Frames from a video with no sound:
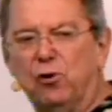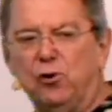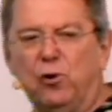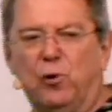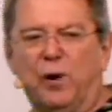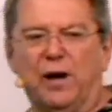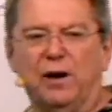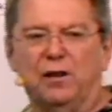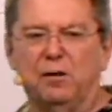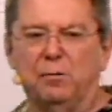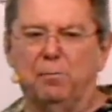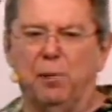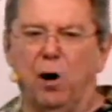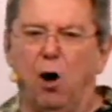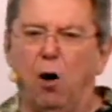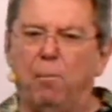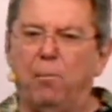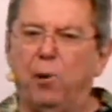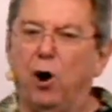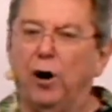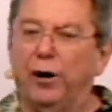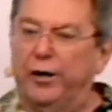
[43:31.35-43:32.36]
you out of the
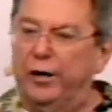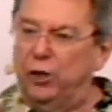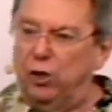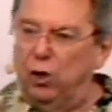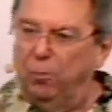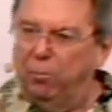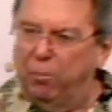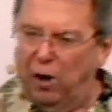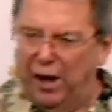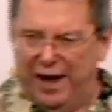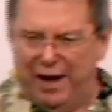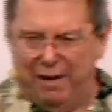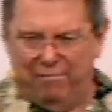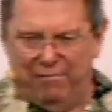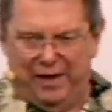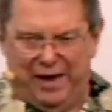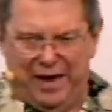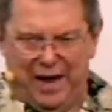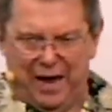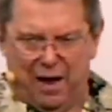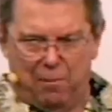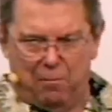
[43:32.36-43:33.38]
ballpark, and you'll blame
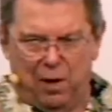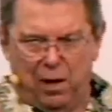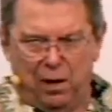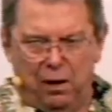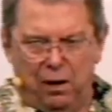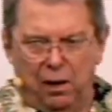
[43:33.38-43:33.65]
them